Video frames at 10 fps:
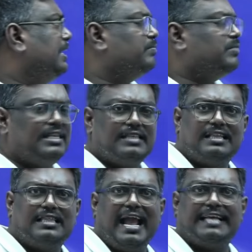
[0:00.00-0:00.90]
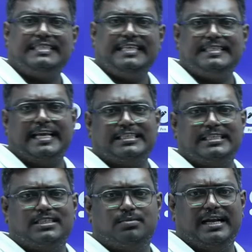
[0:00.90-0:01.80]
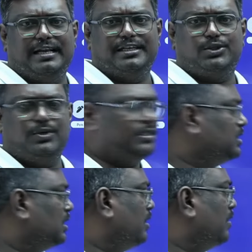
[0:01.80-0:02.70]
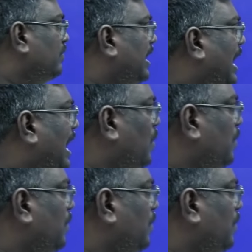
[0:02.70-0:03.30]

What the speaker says: these are the XE sections, my dear students. We have